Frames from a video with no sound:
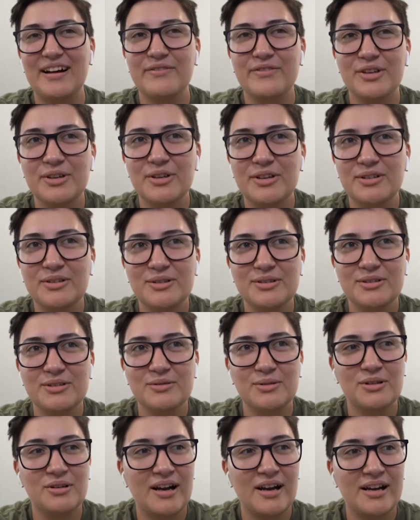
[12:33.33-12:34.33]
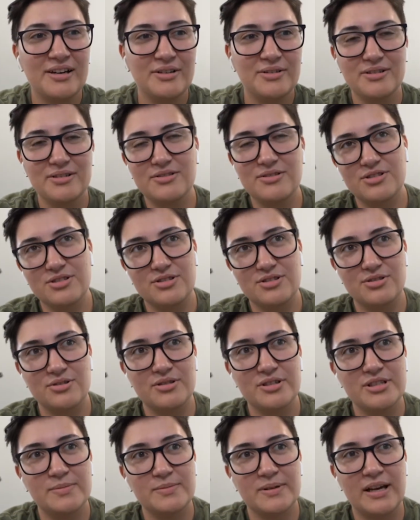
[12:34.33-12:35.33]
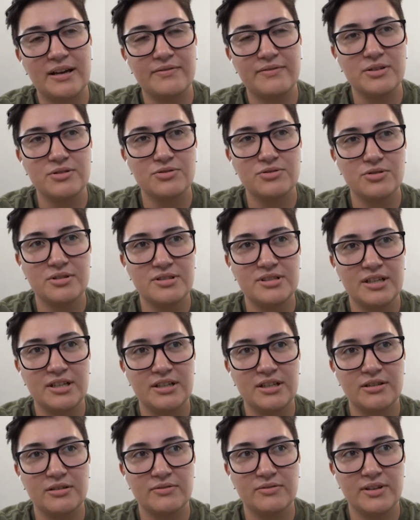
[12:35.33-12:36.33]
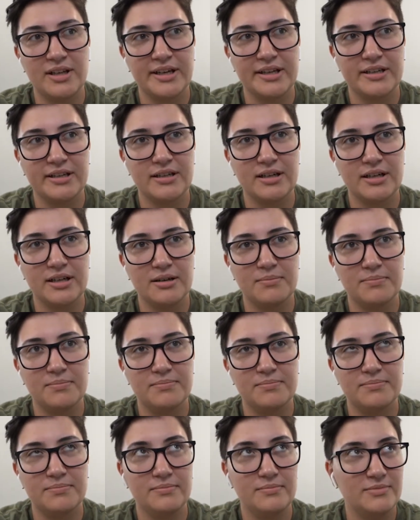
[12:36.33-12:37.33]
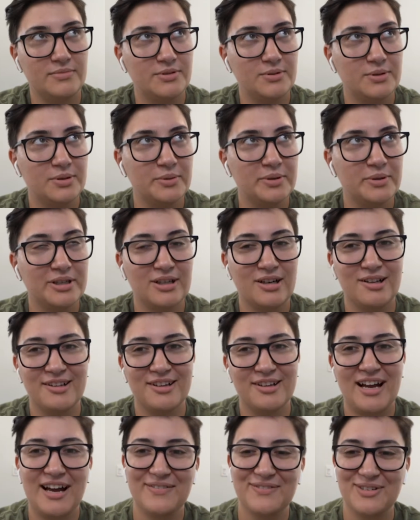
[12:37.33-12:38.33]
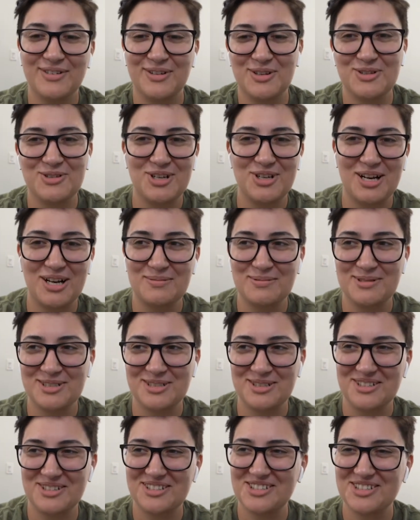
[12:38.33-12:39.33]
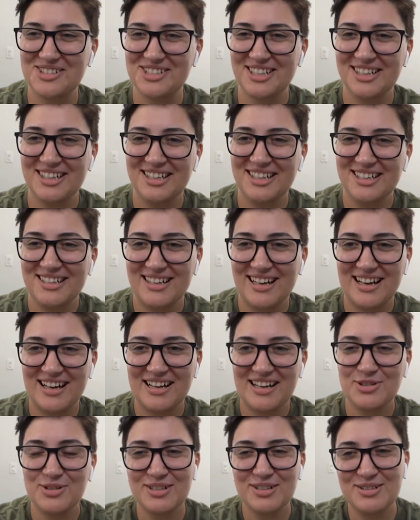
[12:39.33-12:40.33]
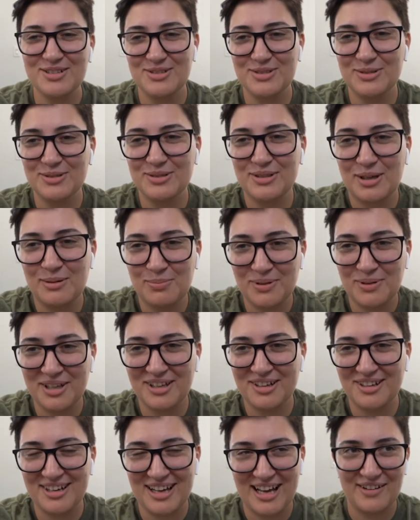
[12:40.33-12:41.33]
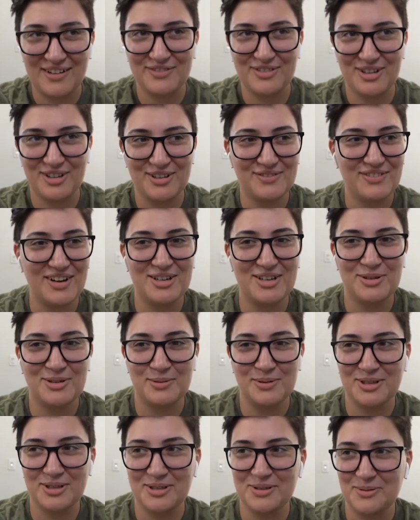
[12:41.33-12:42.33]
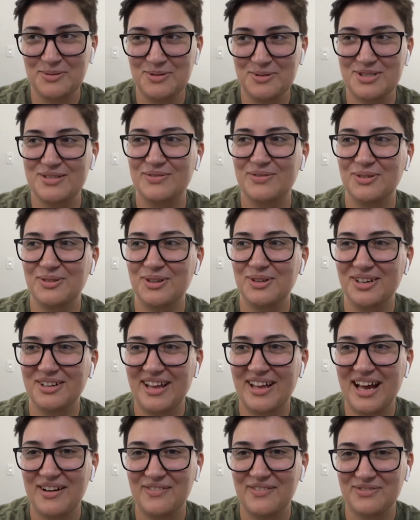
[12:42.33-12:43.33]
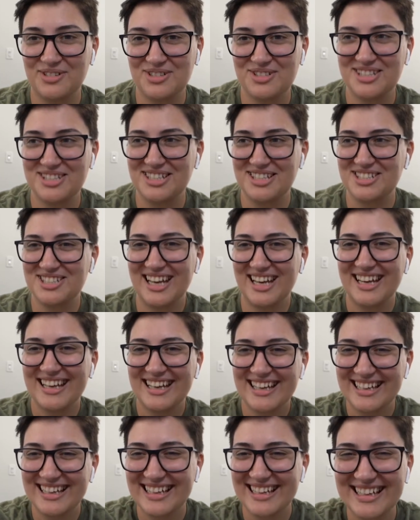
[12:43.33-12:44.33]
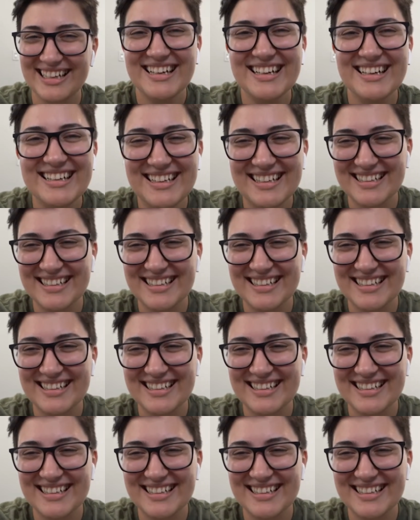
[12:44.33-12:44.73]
Have you, well, I know you just joined, but have you joined any of like what do we call it? After the job search. I tried to do a play on after the final rose for after CJ